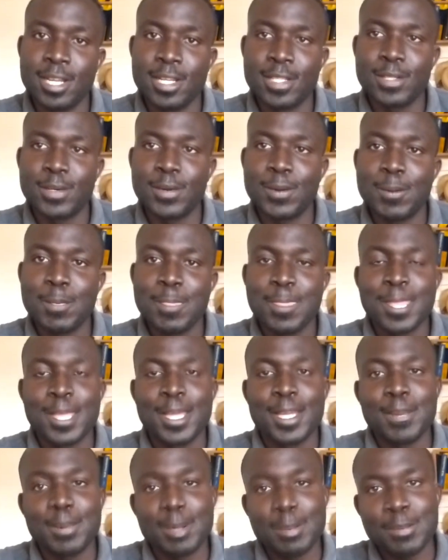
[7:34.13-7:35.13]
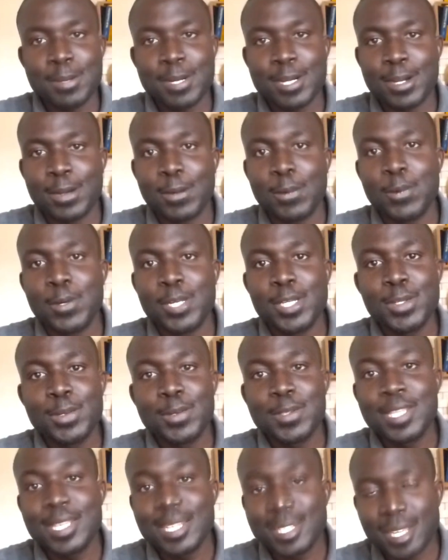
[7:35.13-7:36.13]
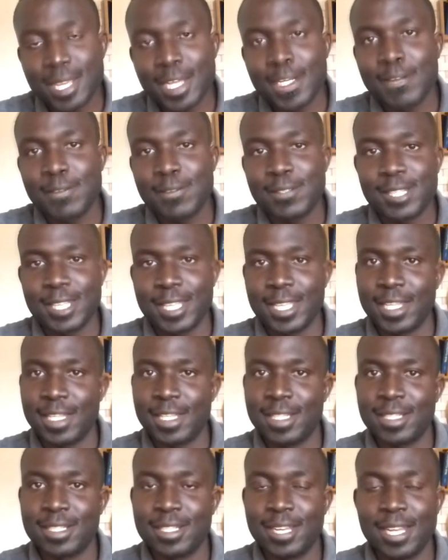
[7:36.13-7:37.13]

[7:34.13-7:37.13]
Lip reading: So remember, we do this kind of skills,